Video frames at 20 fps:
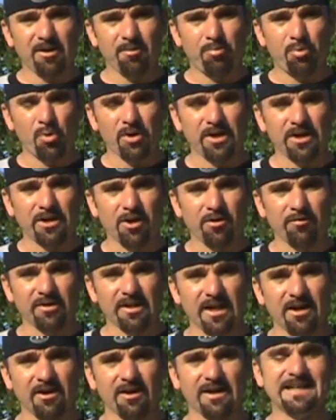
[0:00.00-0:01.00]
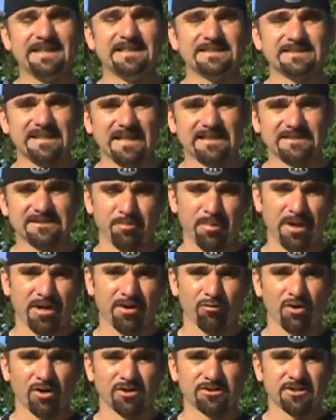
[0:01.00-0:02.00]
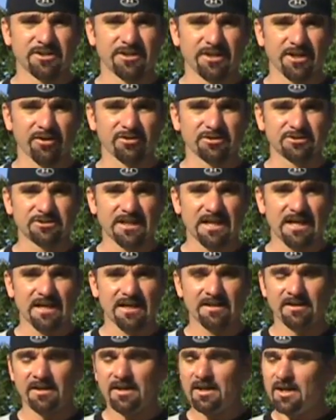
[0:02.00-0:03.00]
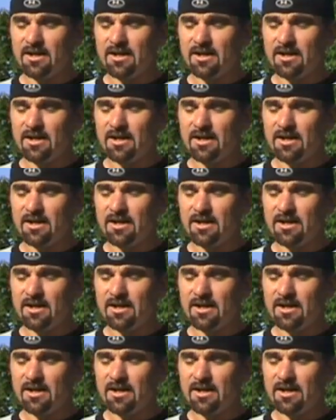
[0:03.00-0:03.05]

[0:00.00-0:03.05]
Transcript: pointed over there and he decides to make a run to the other side,